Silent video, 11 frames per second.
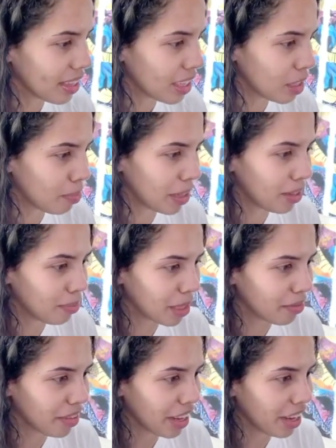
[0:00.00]
Spitting big
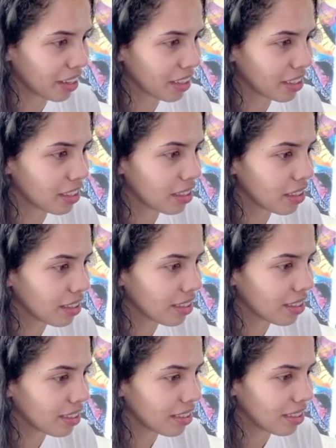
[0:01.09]
fiacs.
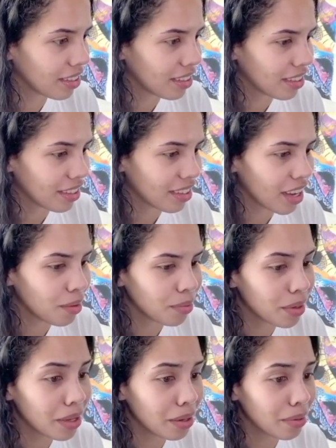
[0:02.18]
I
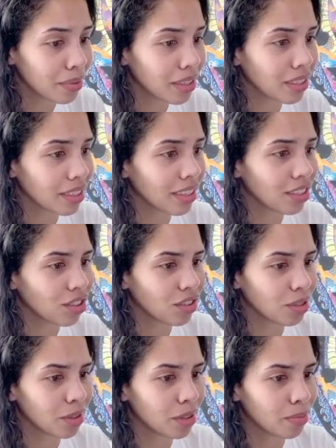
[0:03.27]
really wish the
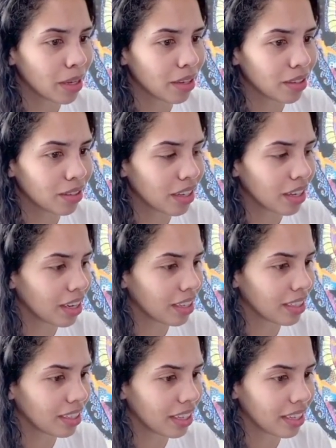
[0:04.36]
stream was better, you
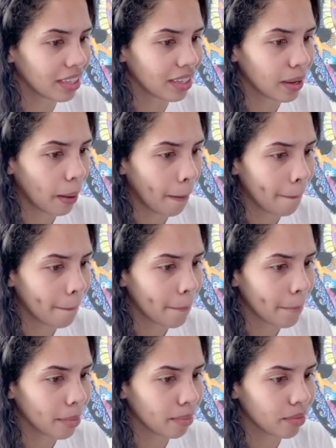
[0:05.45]
guys. Like,
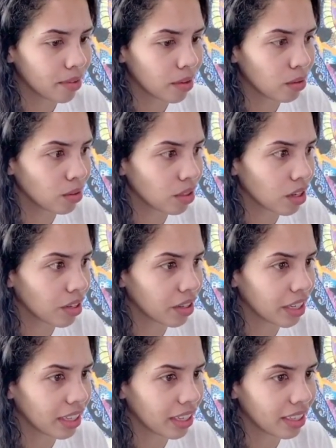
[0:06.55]
I'm so
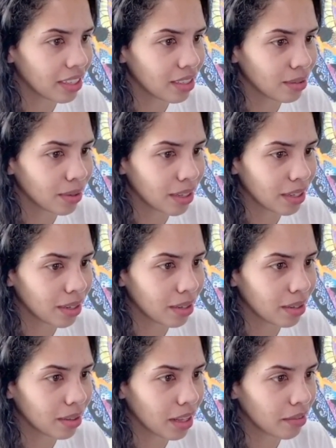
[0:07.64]
sorry. Like, this is what
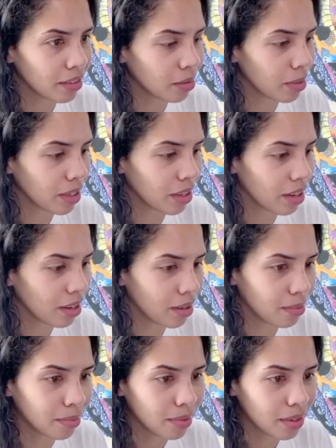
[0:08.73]
life has
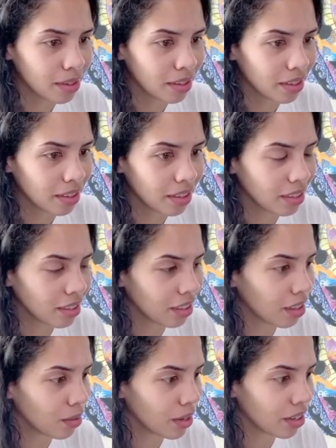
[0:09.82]
become. This
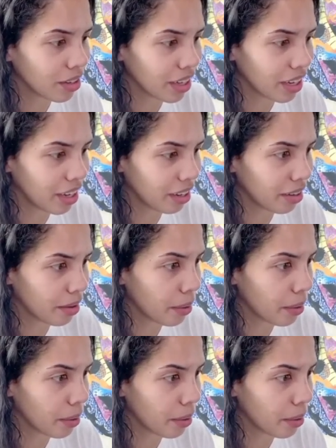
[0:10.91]
slow internet.